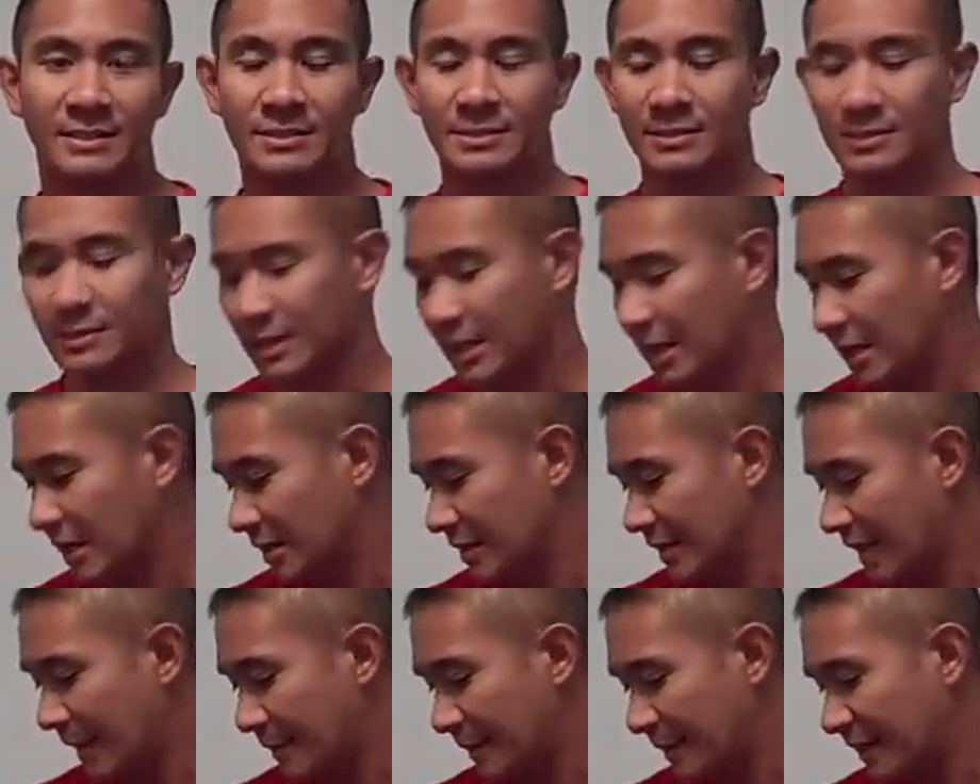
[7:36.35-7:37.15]
It's
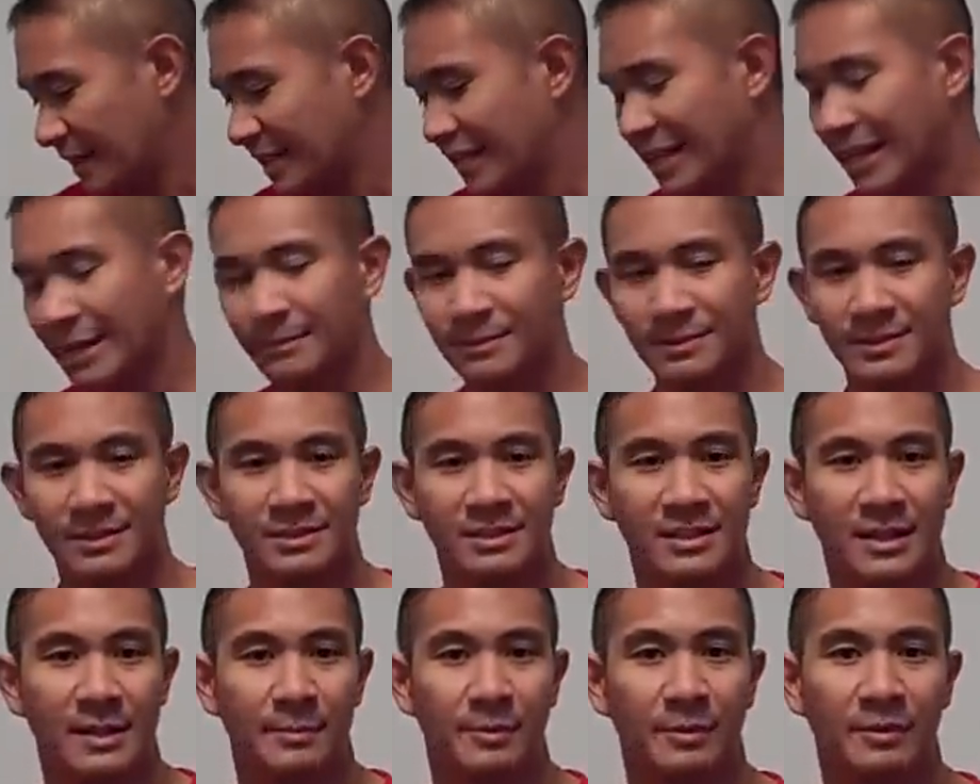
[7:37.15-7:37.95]
not, not many games
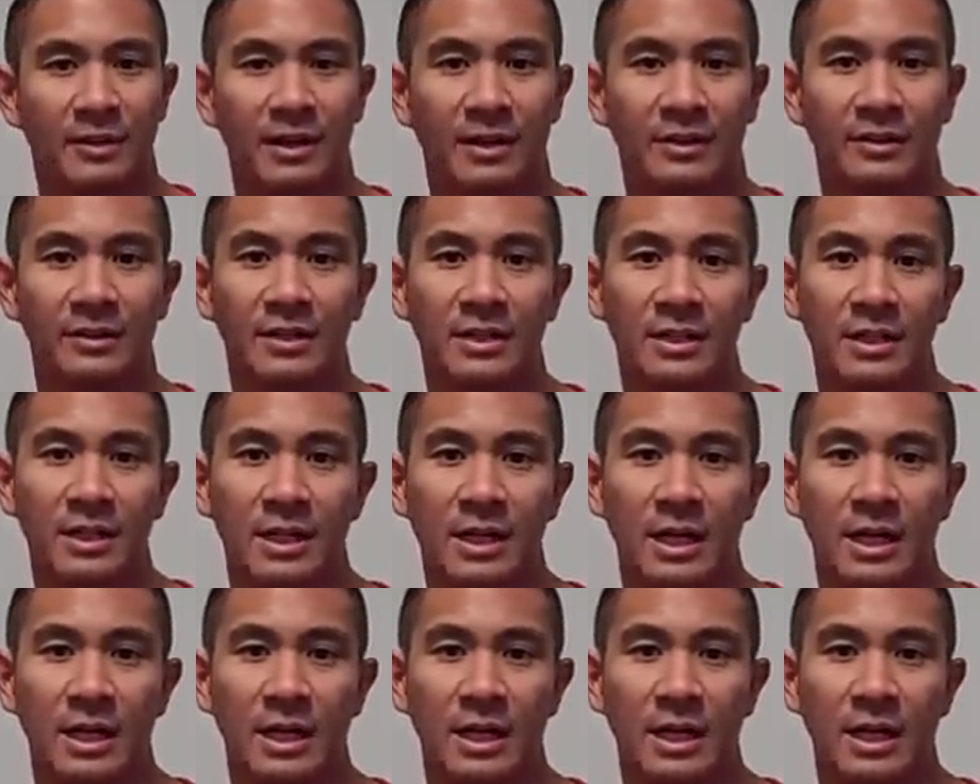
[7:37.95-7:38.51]
this time around.